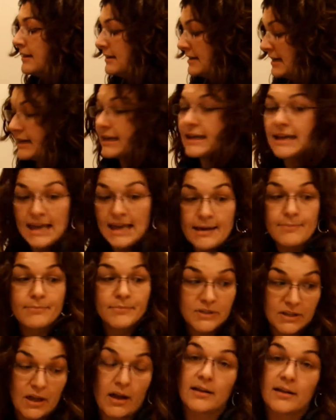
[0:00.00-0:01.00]
knitting
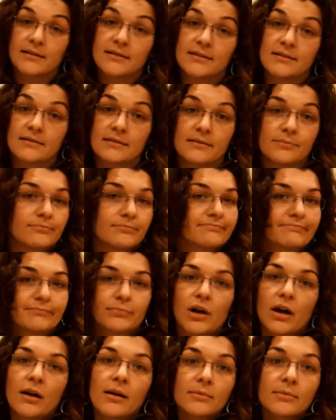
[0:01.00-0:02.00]
him socks
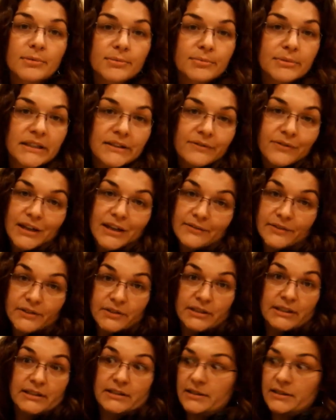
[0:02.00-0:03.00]
probably 5 or
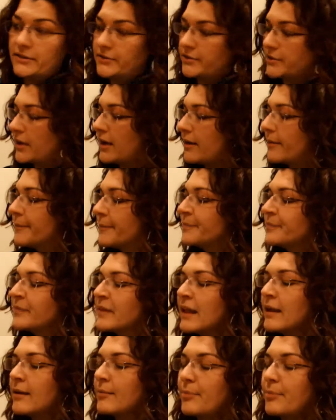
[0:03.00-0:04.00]
6 years ago.
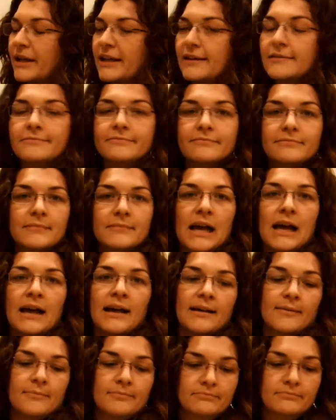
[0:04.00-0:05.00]
But,
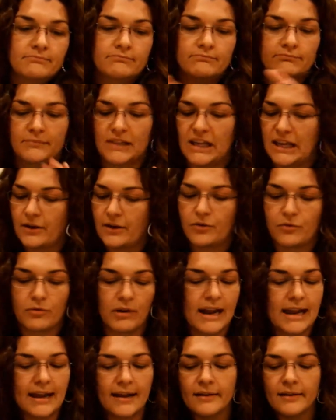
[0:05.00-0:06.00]
like a
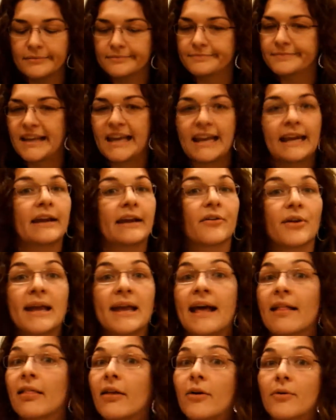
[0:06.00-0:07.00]
great canary
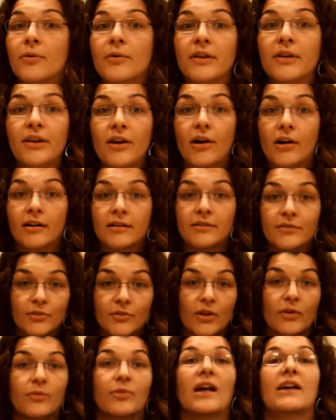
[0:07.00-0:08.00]
yellow yarn.
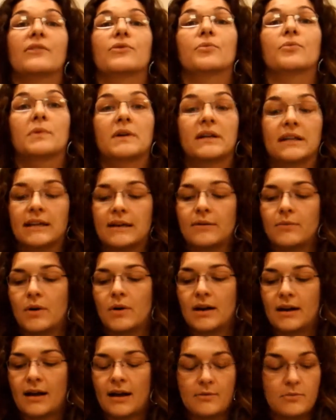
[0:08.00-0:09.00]
So that's really
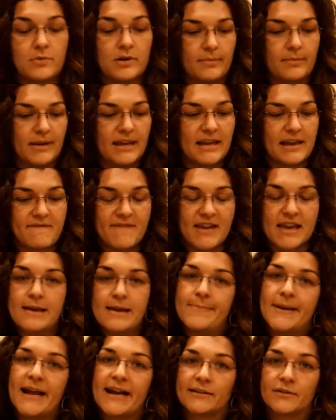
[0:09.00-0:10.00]
what I want to be giving
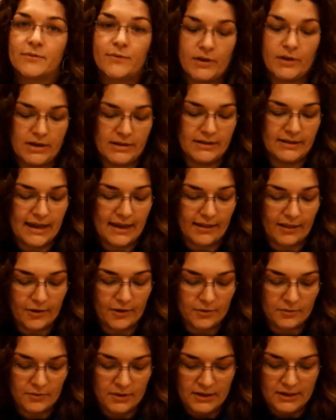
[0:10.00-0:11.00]
him next for his
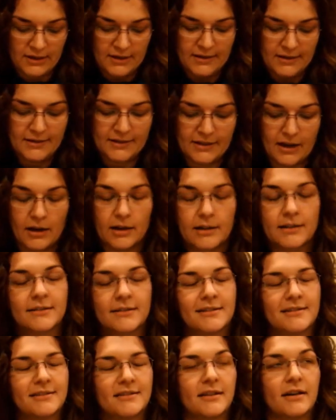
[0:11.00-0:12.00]
yellow
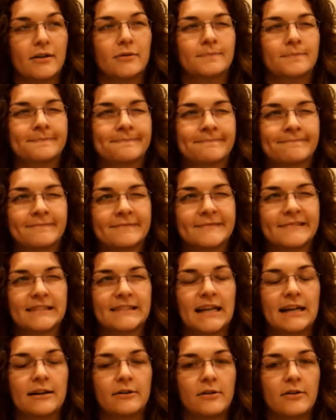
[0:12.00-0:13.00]
socks. So
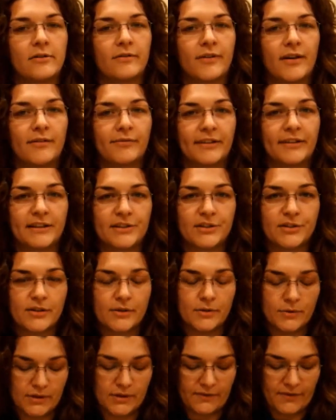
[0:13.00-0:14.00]
I don't know if I'll finish
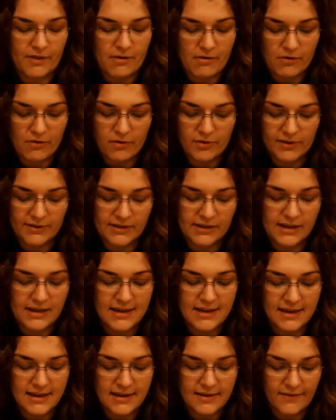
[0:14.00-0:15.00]
those, if they'll go to
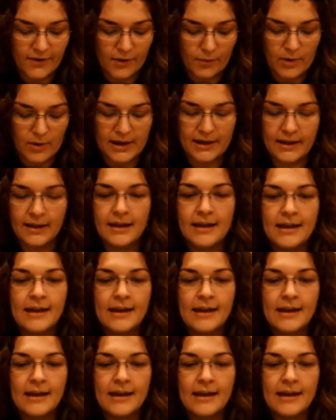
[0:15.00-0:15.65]
Steve or what.